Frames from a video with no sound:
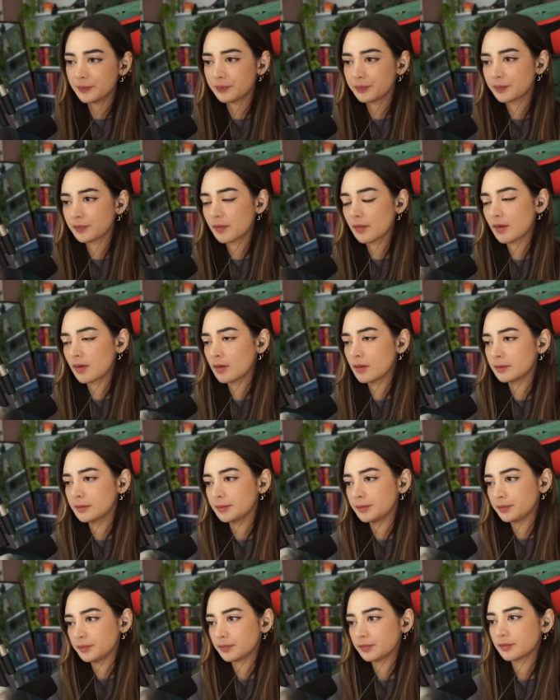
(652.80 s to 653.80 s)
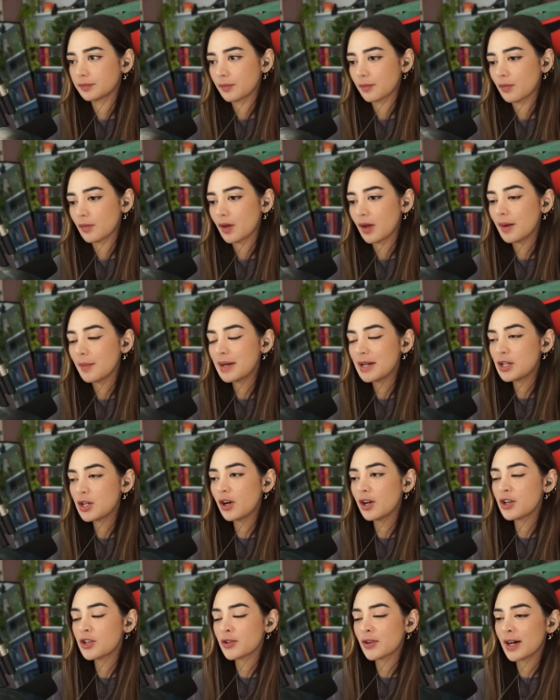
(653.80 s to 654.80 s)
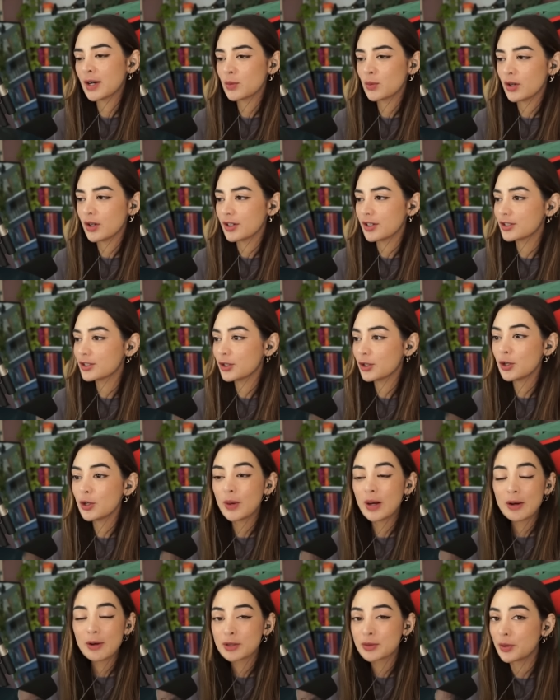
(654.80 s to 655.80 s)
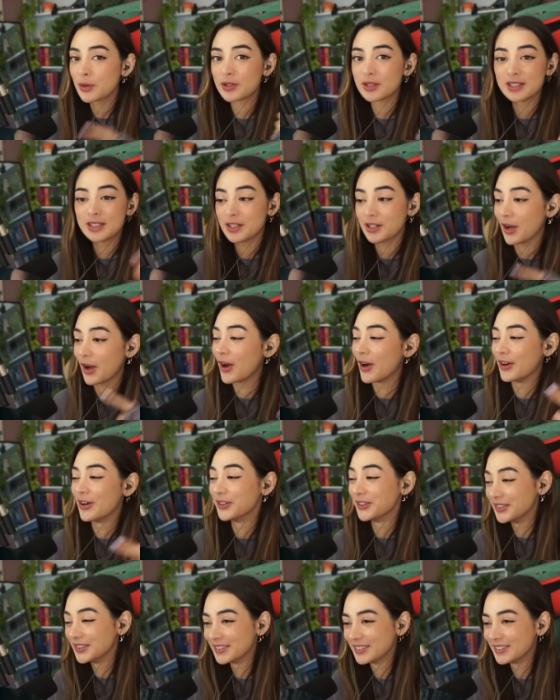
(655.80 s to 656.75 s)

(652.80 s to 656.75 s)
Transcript: um, his, his I mean, you only few, tried once. Who else wants him to go?